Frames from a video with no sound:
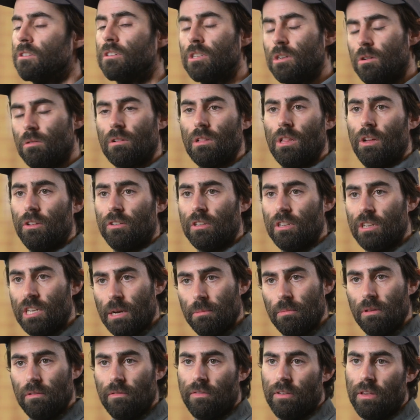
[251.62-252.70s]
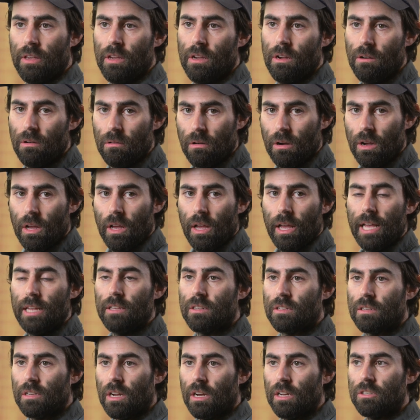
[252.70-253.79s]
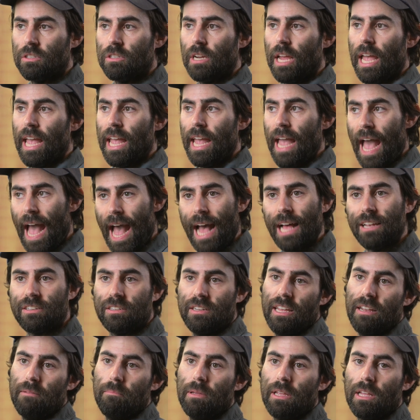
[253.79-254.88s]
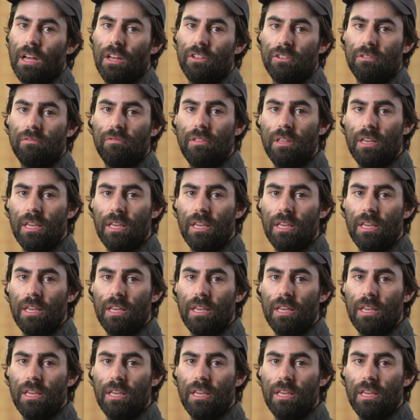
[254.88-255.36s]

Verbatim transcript: so close to WVU is such a asset because of